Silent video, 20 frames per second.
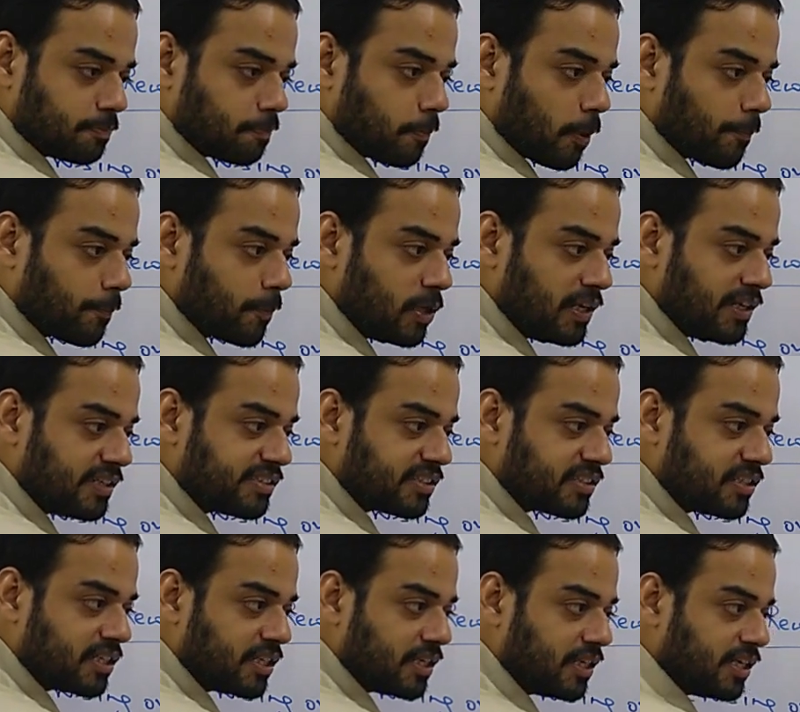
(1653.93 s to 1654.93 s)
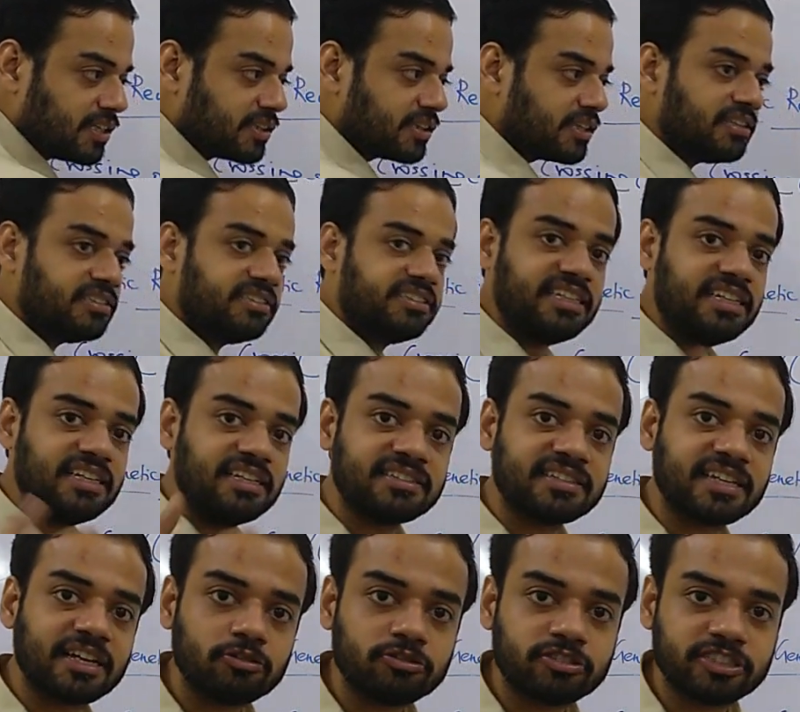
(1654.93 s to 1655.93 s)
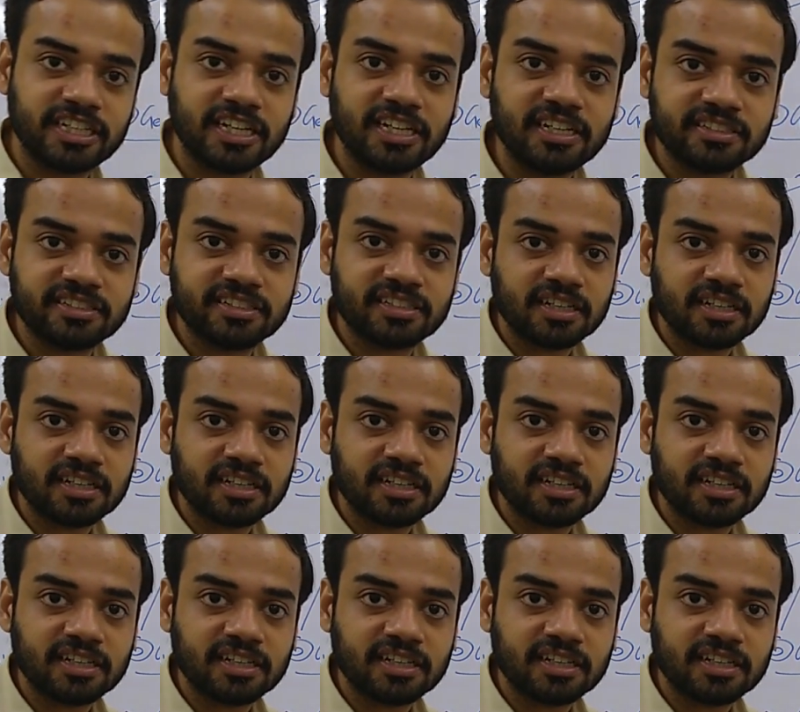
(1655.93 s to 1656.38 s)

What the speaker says: population, the genes have changed.